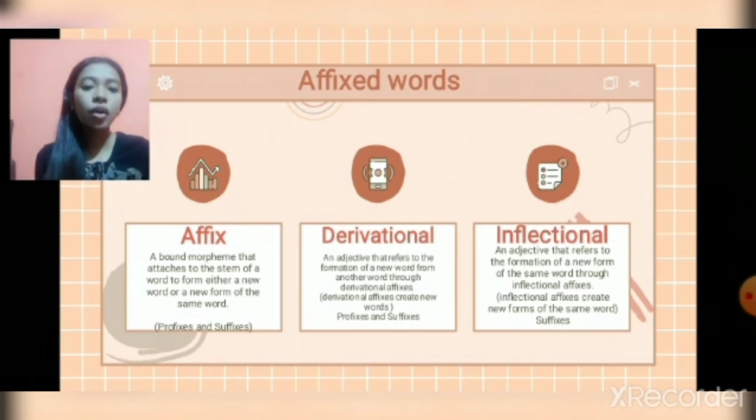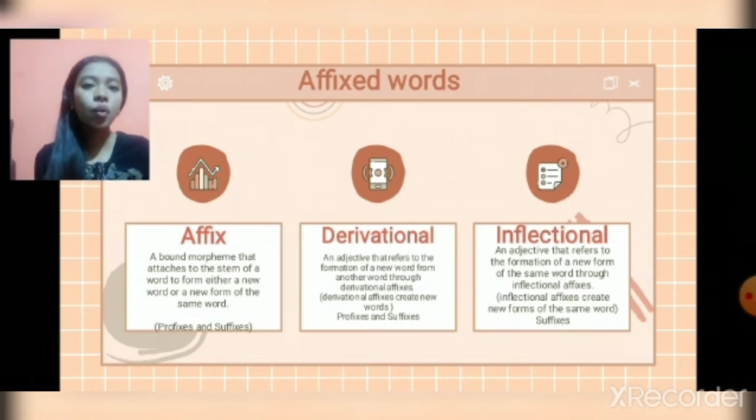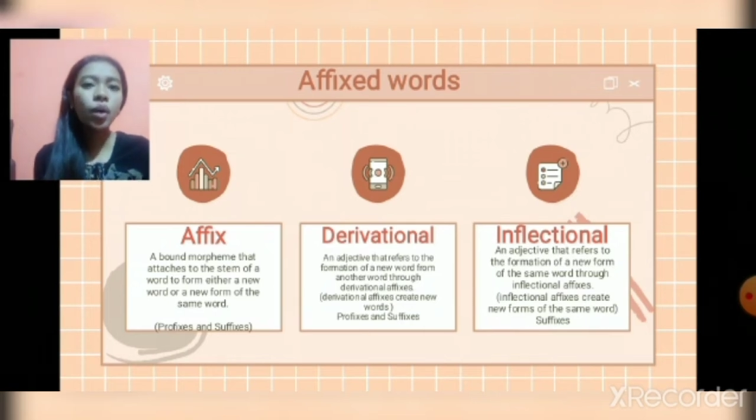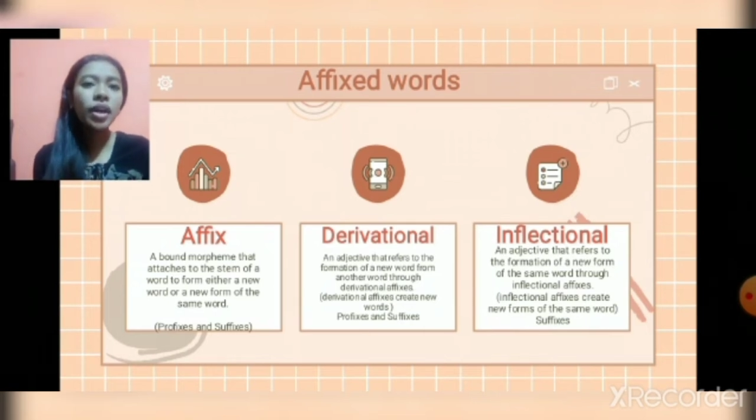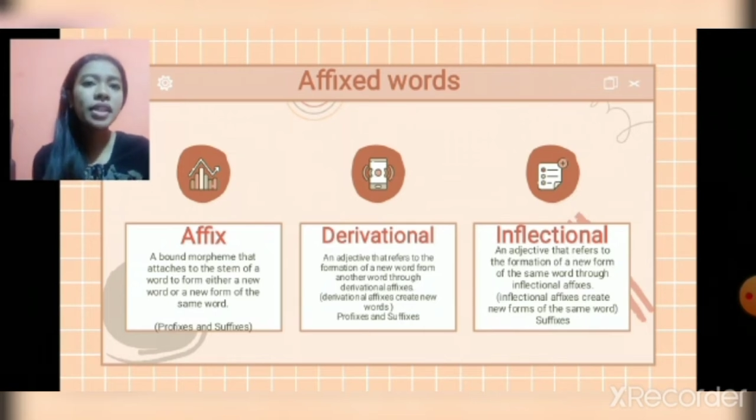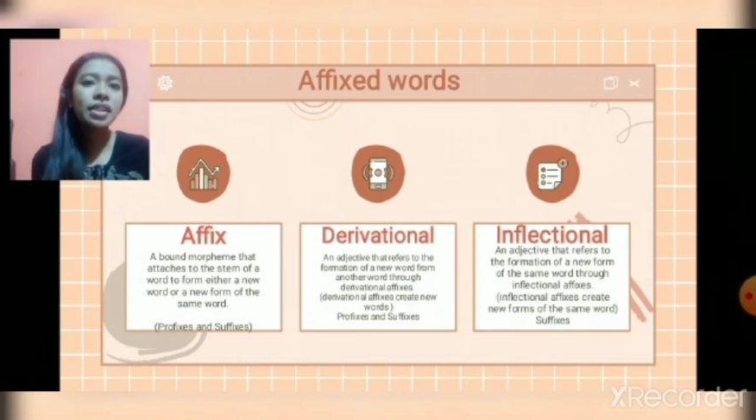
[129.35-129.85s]

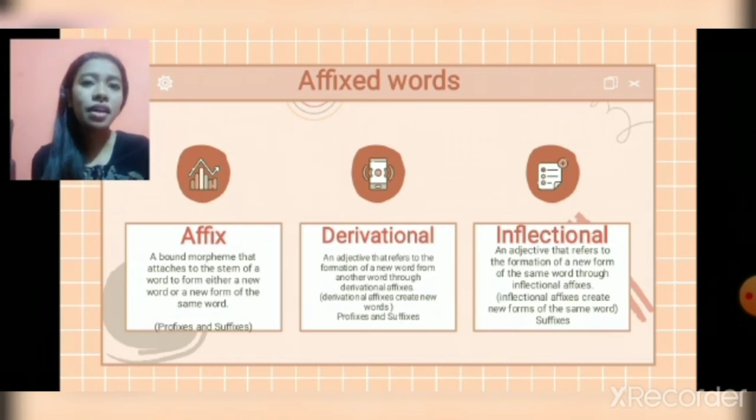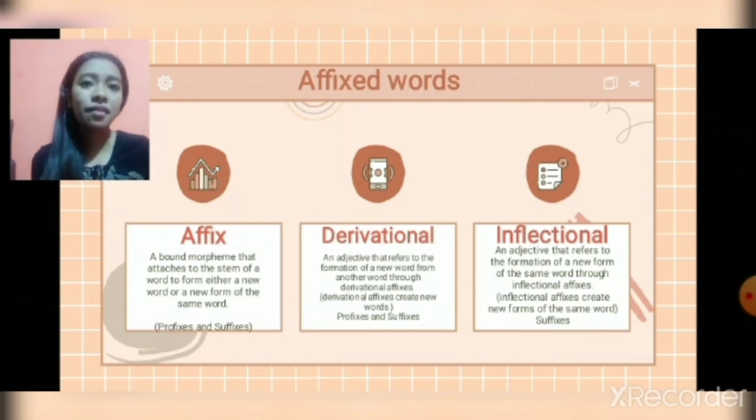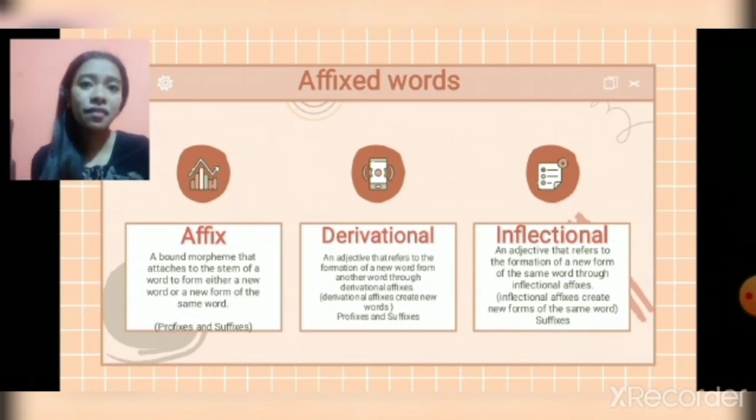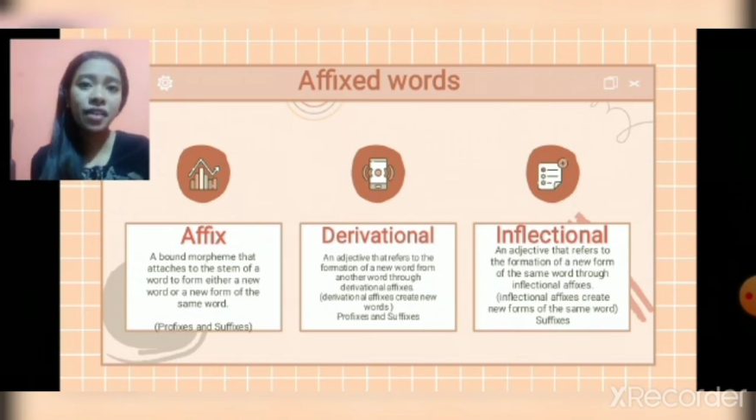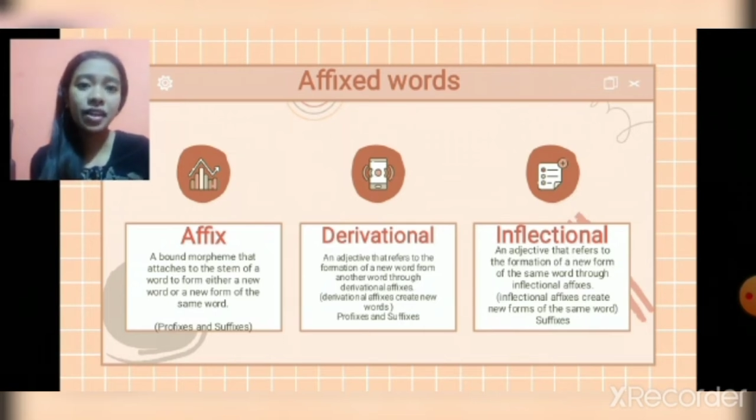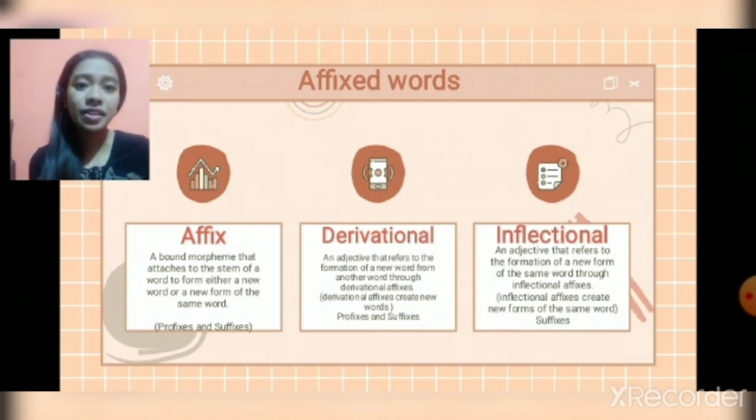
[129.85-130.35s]
What is
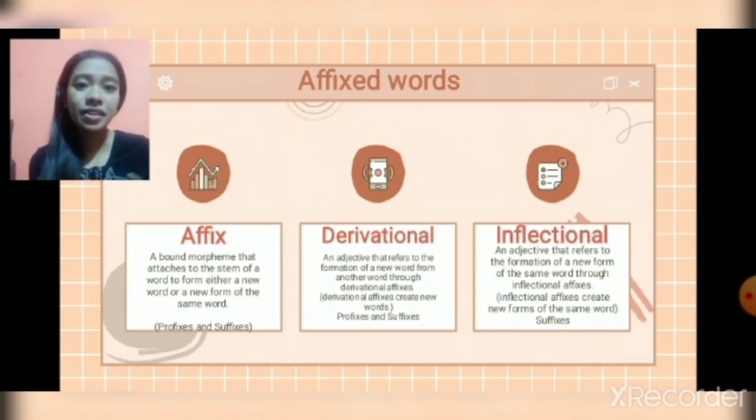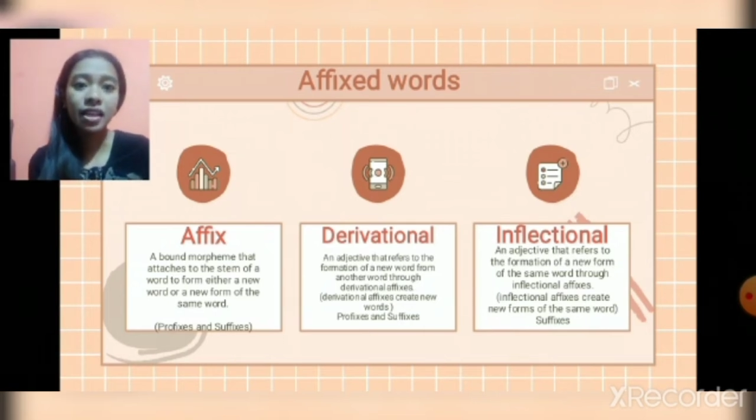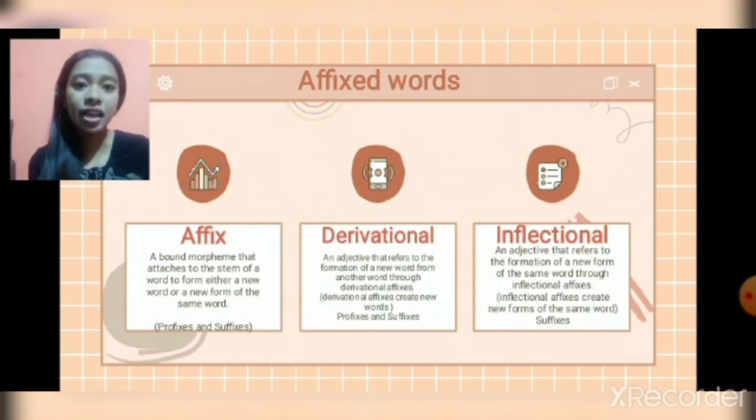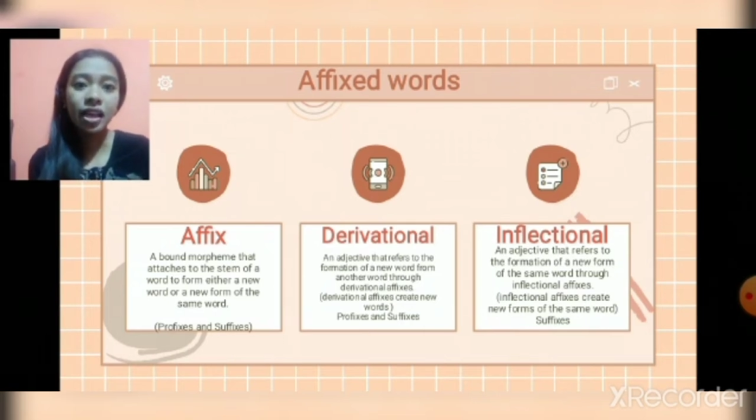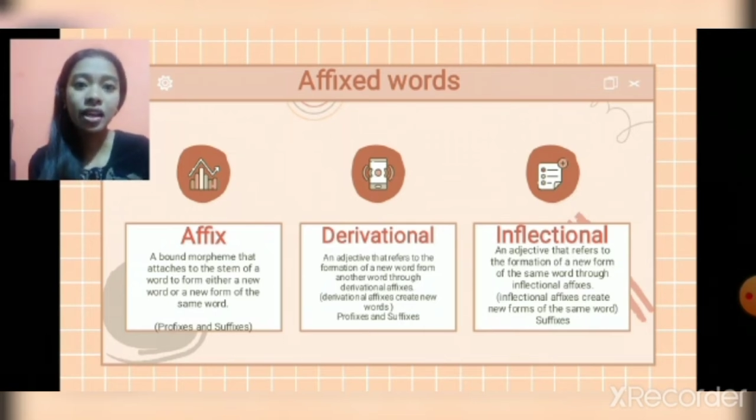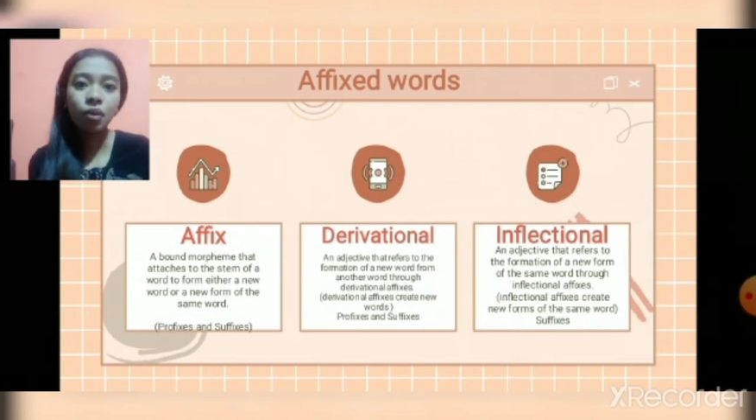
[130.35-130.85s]
suffix
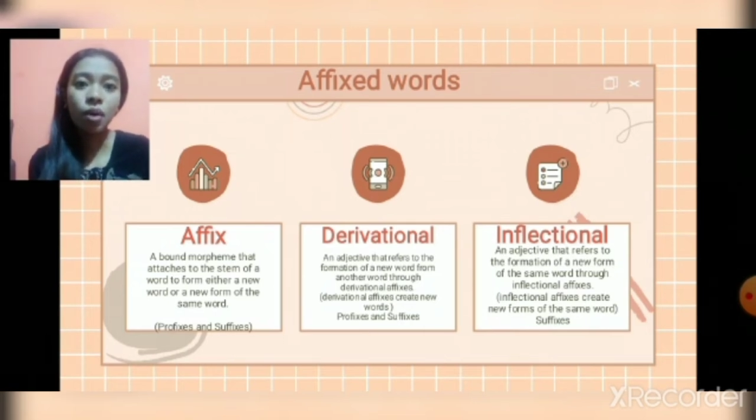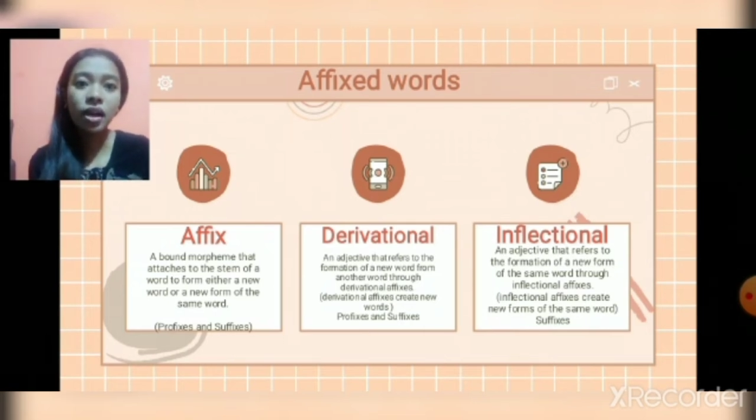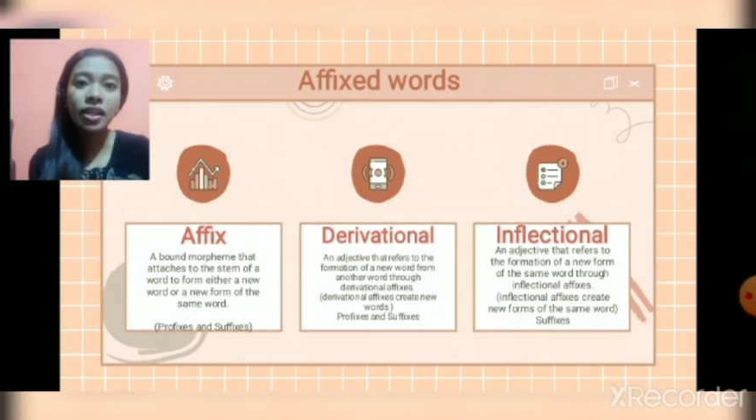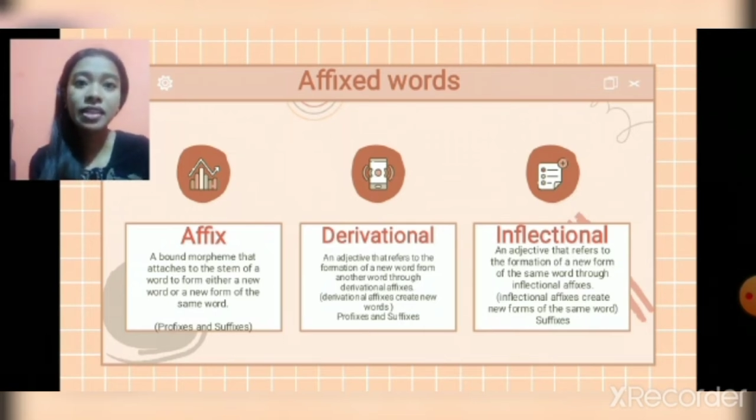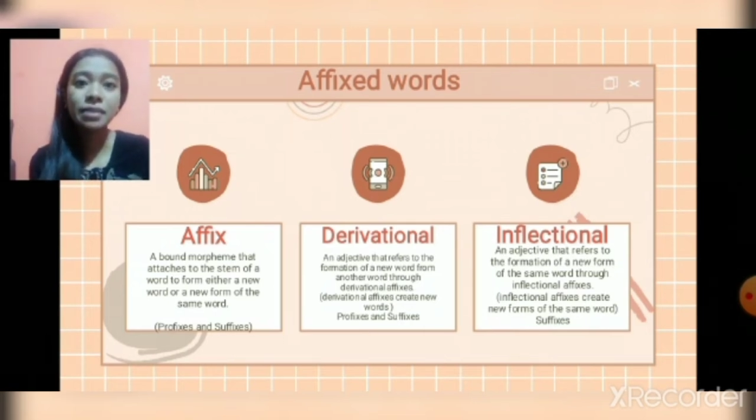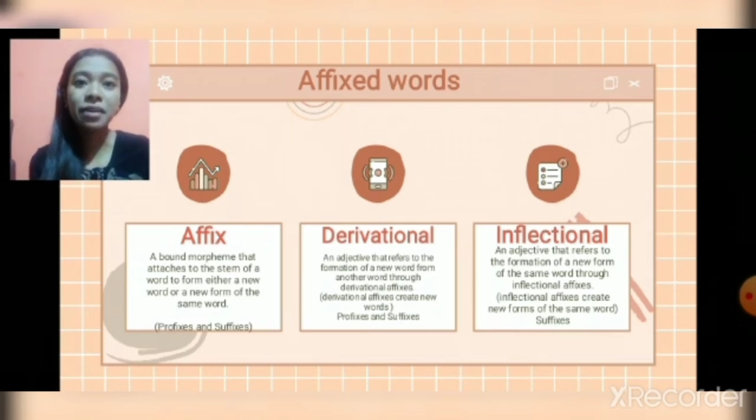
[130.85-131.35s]
and
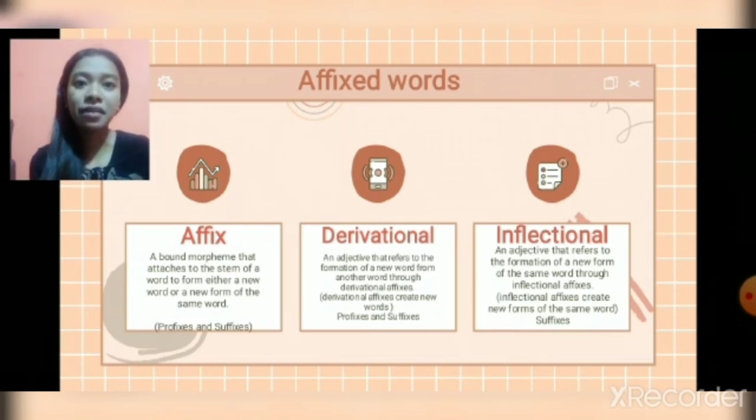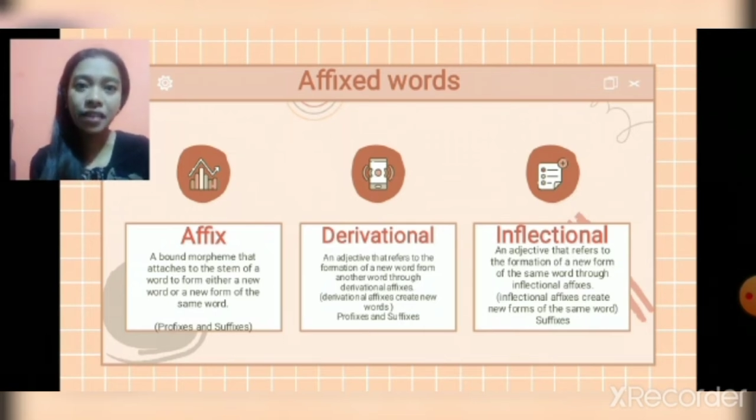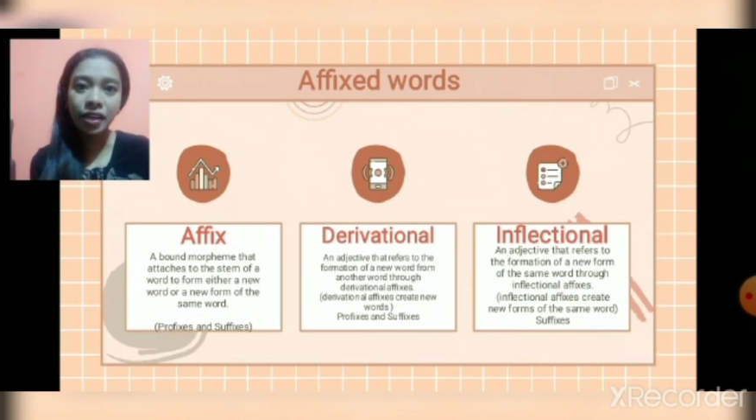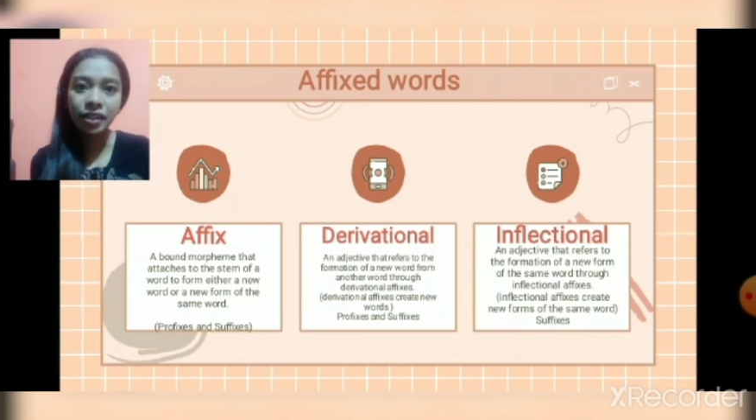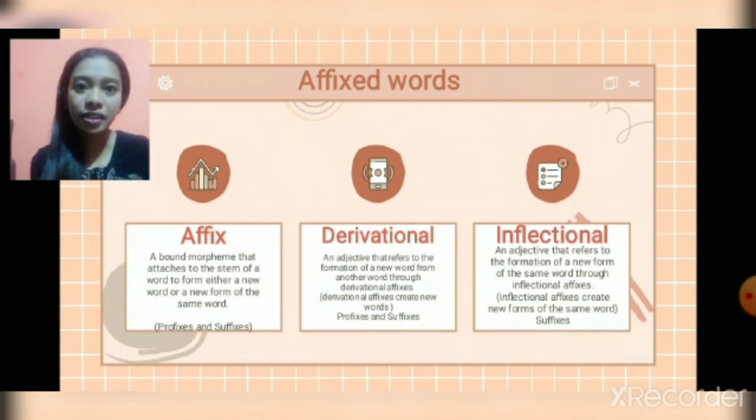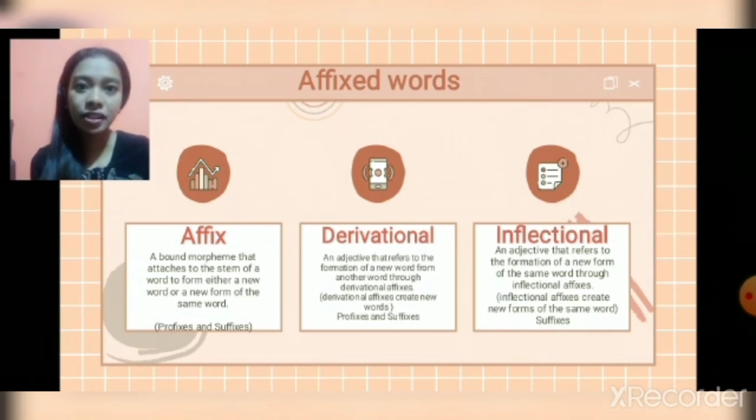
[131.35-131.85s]
what is
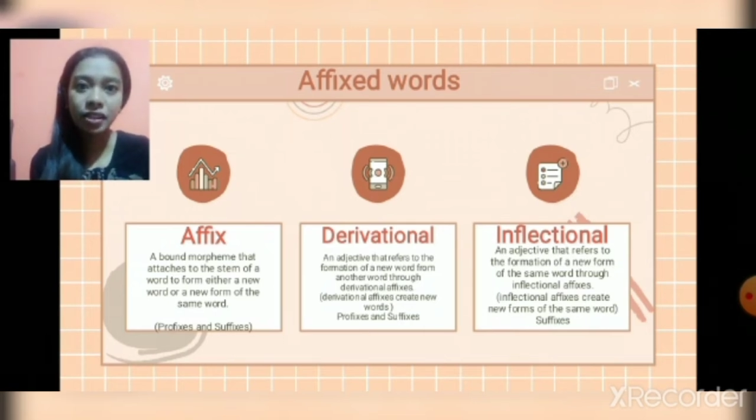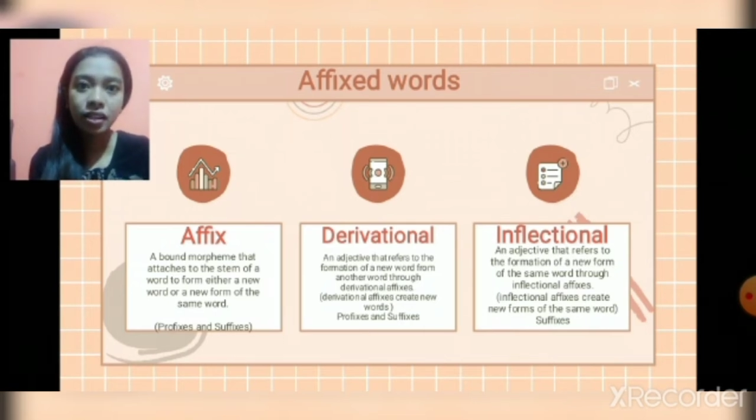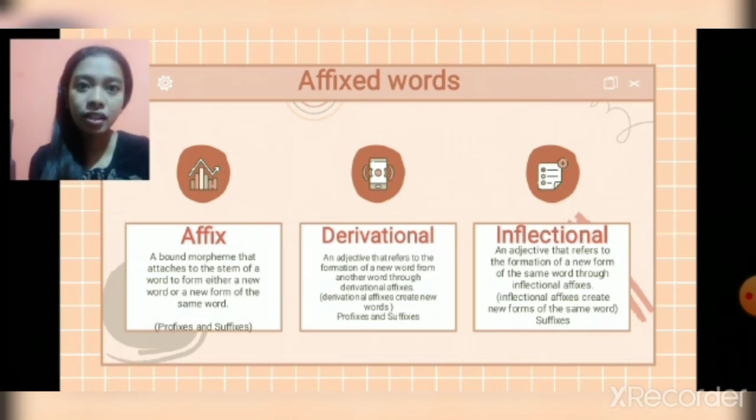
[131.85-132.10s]
prefix?